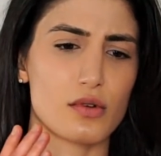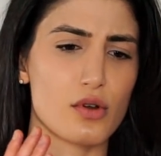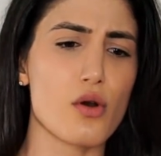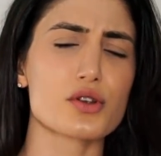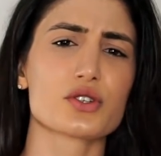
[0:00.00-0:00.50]

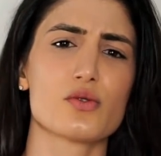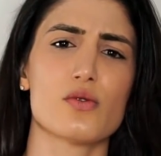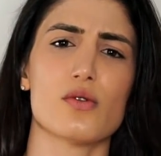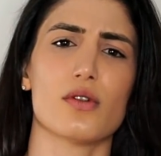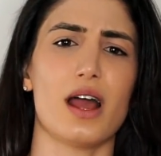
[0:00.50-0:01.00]
go to
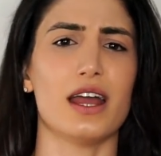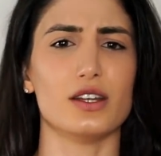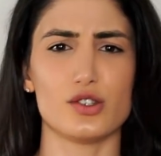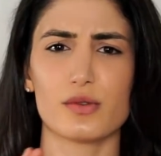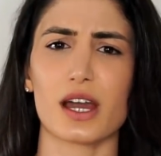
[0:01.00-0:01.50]
school
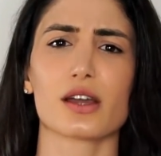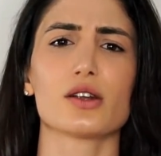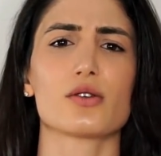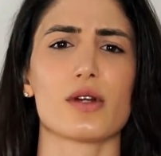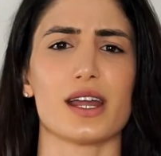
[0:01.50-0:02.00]
and you get
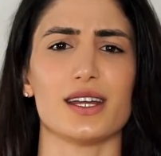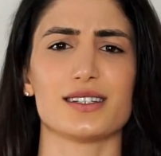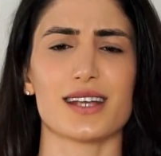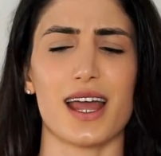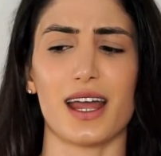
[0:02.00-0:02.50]
good
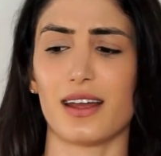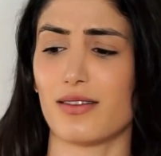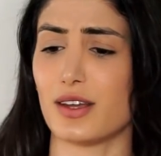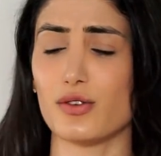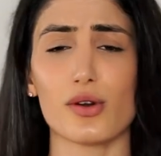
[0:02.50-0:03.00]
grades,
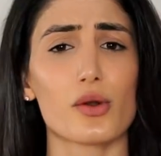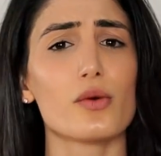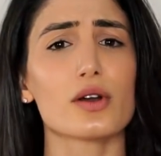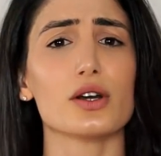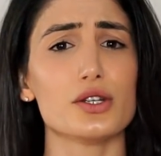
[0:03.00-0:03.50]
and then you go
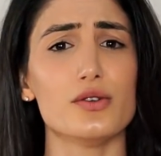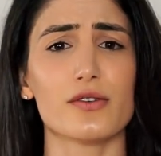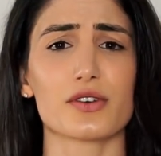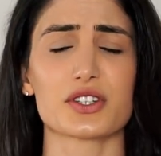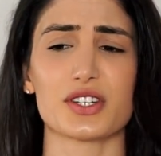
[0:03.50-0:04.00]
to a good
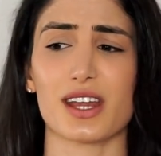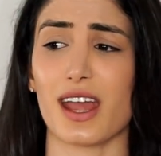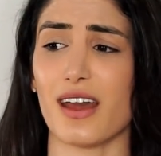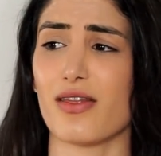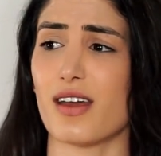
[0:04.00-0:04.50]

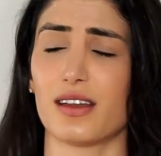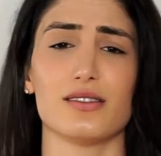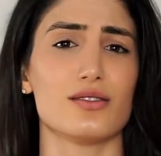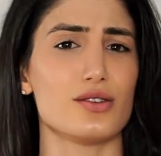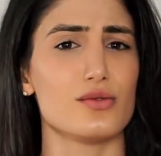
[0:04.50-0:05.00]
university, and
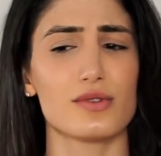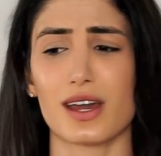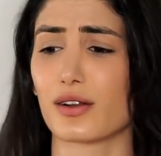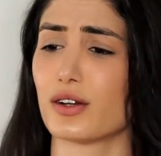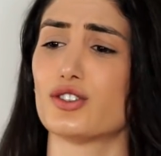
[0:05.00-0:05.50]
then you
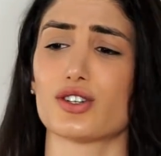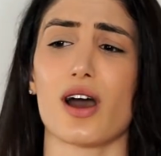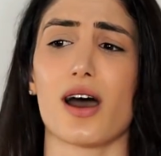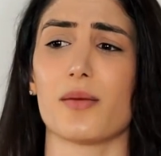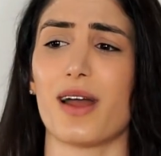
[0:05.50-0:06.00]
get a good
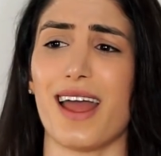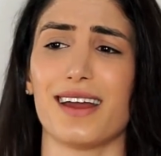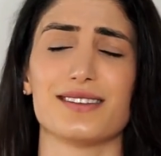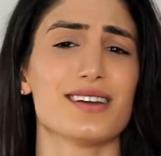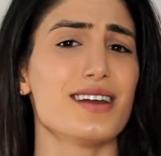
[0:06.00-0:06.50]
job,
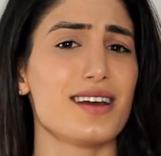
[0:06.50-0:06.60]
and